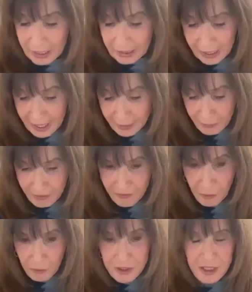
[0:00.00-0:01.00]
And I had
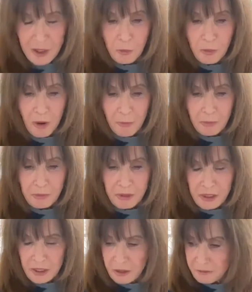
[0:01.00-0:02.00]
my first deal
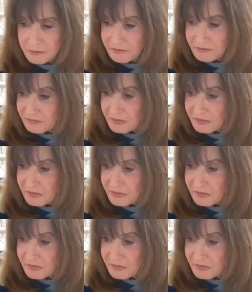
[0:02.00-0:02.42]
probably